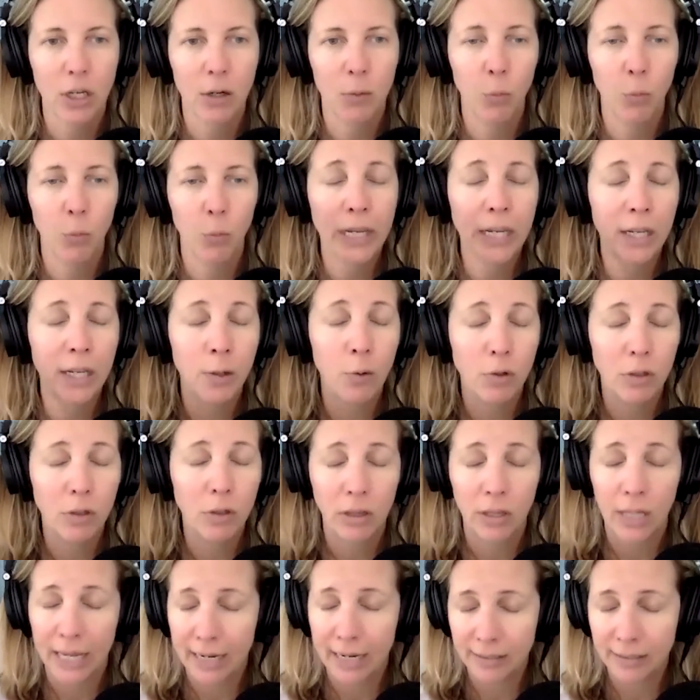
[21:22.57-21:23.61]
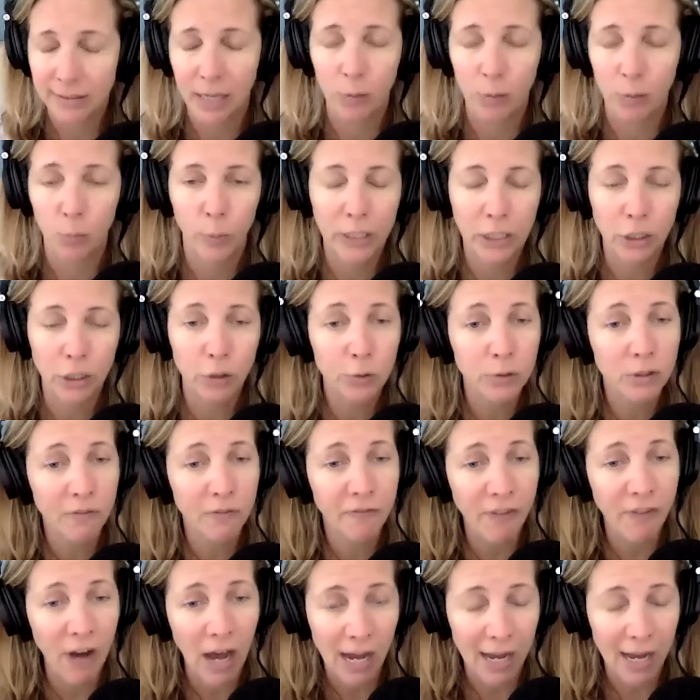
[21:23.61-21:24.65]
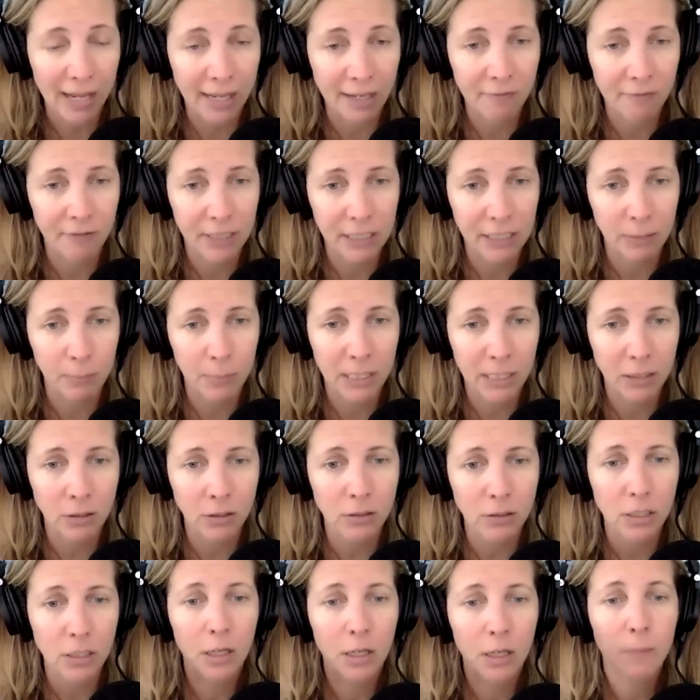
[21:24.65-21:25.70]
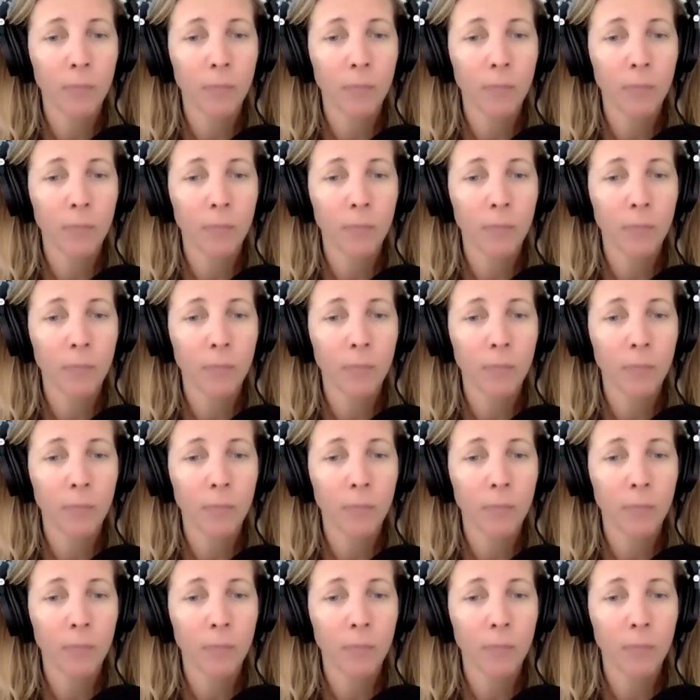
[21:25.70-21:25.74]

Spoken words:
Like I said, we use 5 emails.